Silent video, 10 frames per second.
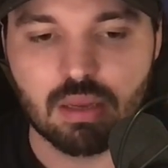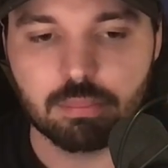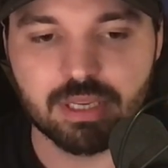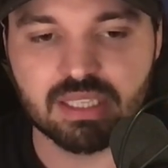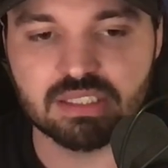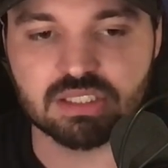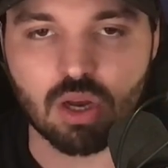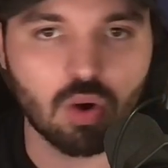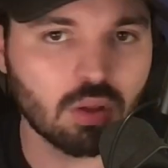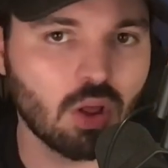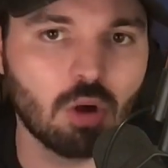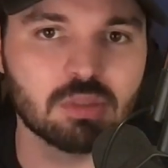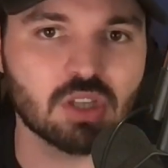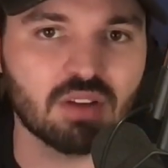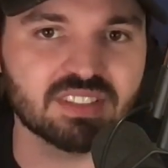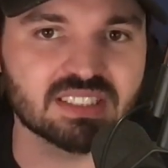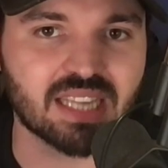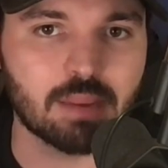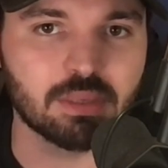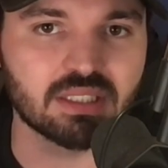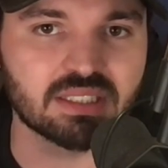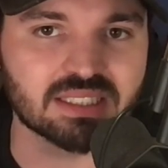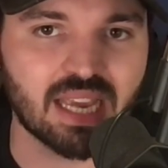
Because Oklahoma's offense came into this